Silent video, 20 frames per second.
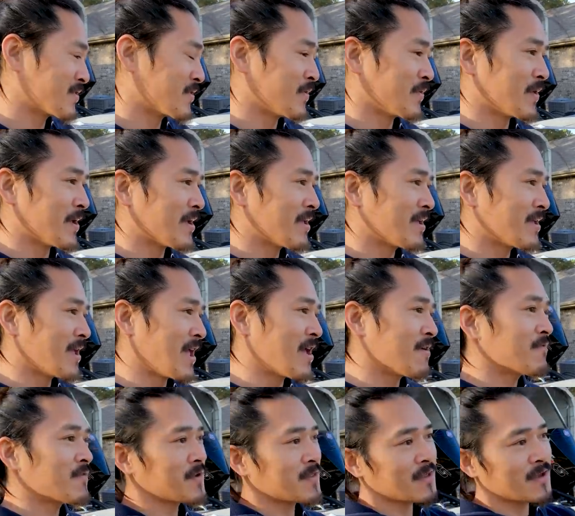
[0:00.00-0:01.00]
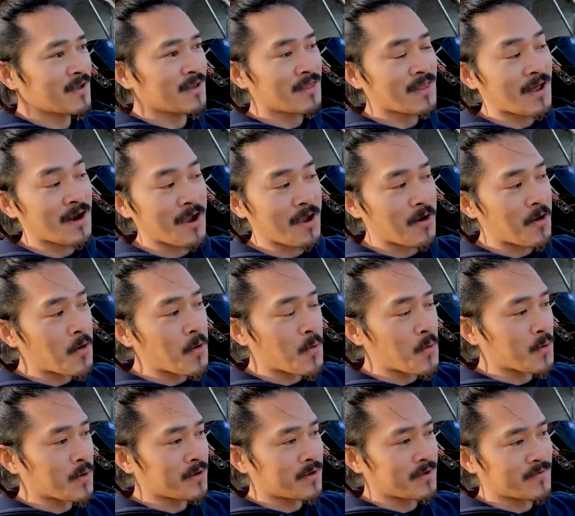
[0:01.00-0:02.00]
So you live like, out of everything it. that I
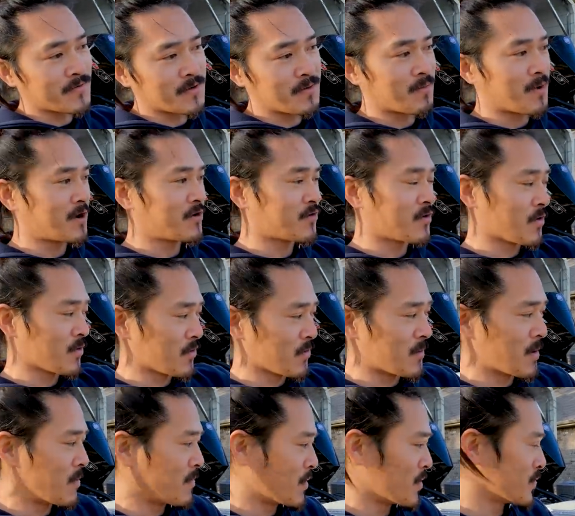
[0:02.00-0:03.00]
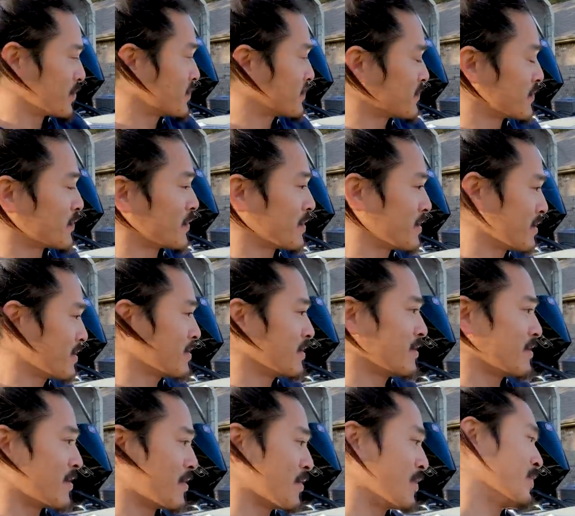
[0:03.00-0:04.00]
own is in my truck or my boat. So it,
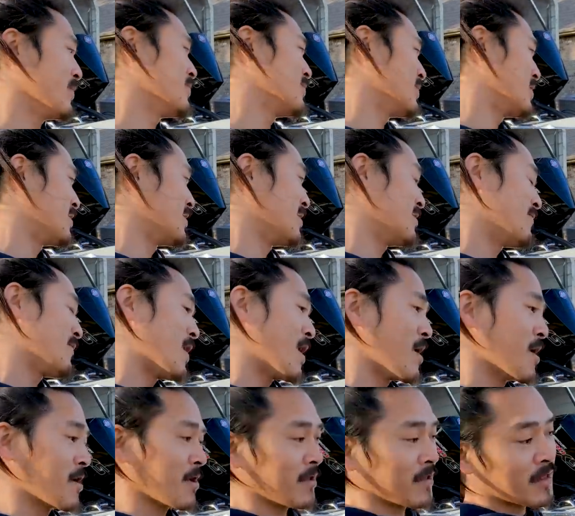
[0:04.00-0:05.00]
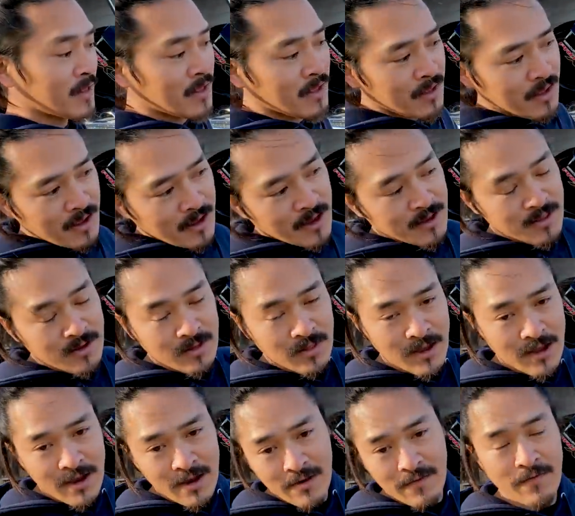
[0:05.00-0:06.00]
you know, and if I hit the
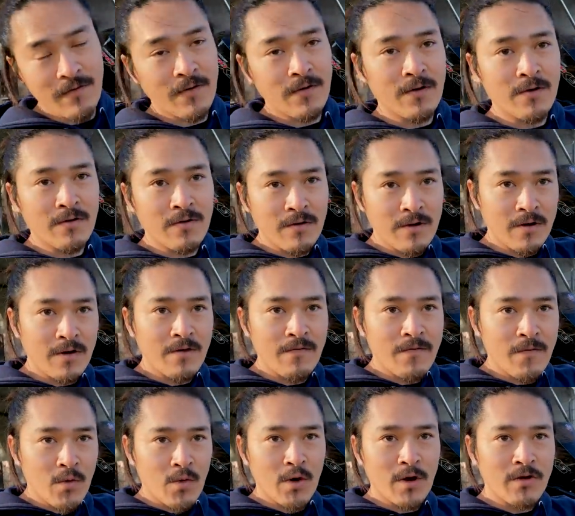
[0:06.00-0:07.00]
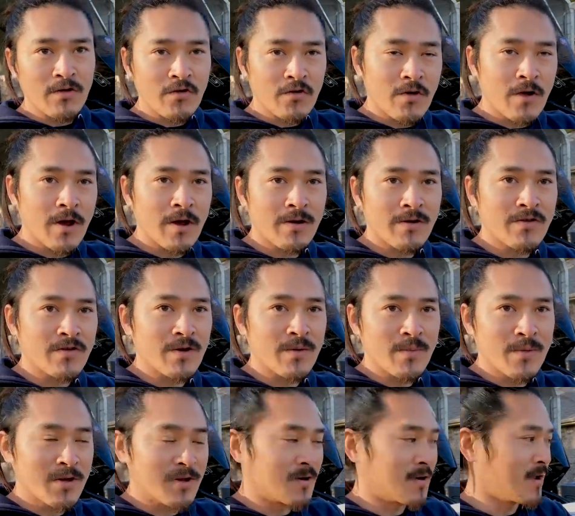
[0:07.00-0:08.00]
lake for, you know, four days straight or
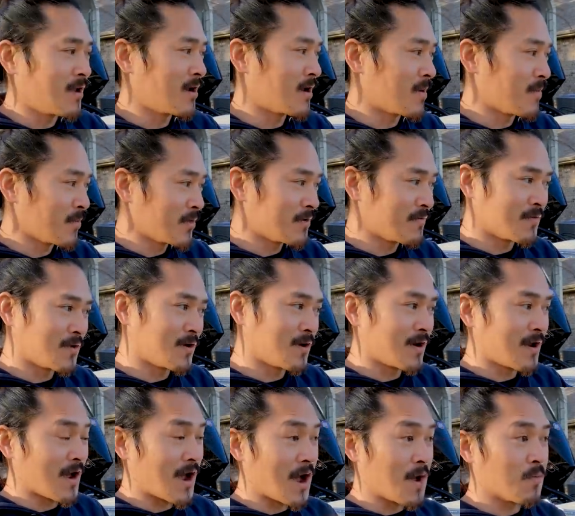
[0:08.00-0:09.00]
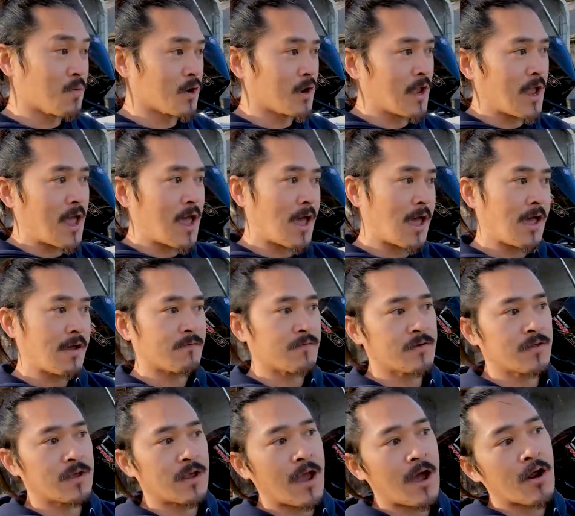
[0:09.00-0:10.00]
something and I'm living in it, I bring
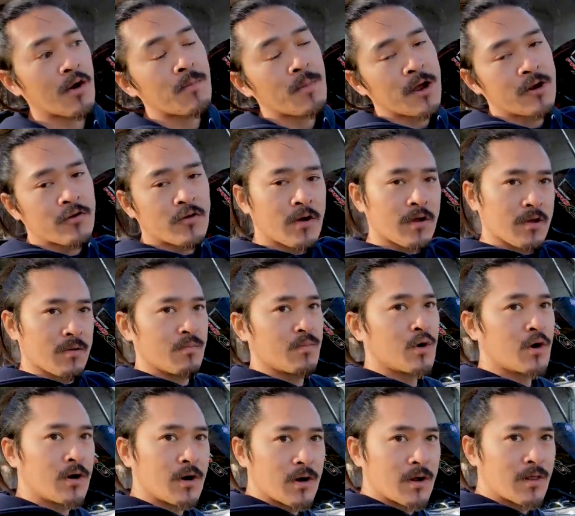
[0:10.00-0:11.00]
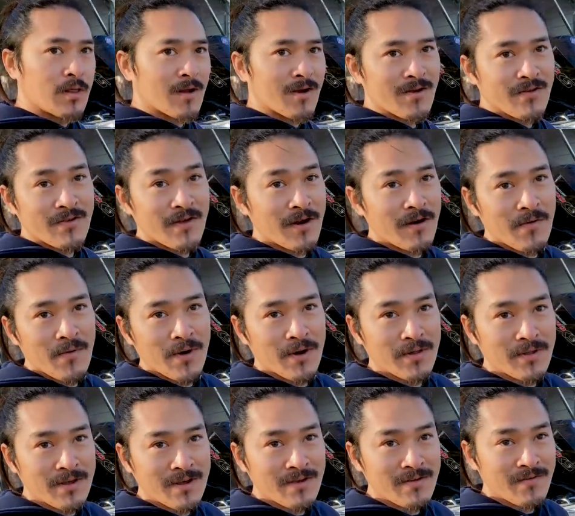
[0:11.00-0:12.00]
everything out of my truck and put it in there because I don't want
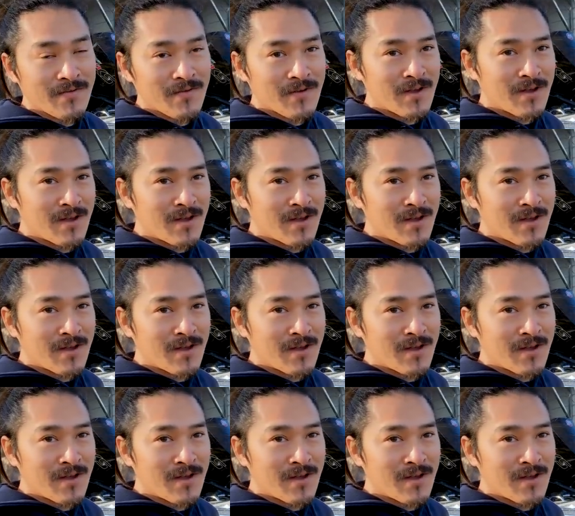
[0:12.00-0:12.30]
to leave